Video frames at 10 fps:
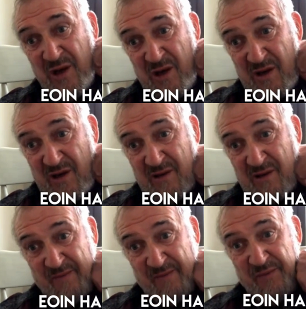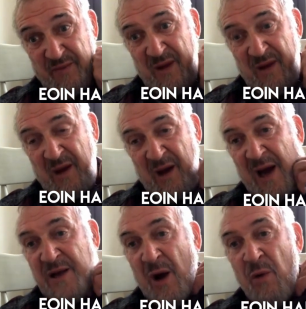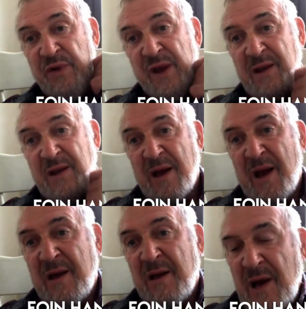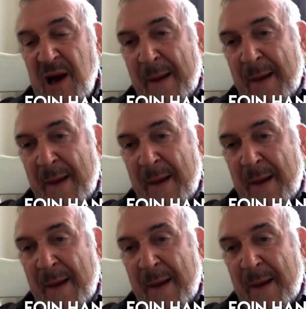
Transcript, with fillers: which is, I don't think that I could